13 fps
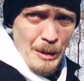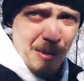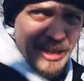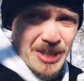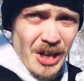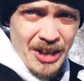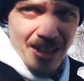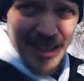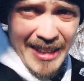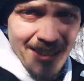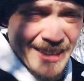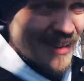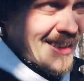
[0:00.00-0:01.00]
me starting
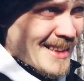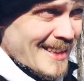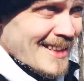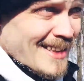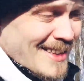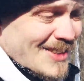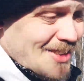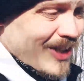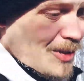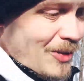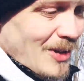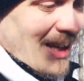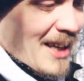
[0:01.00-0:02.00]
this.
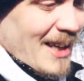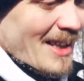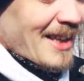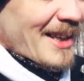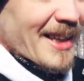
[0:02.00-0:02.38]
So uh,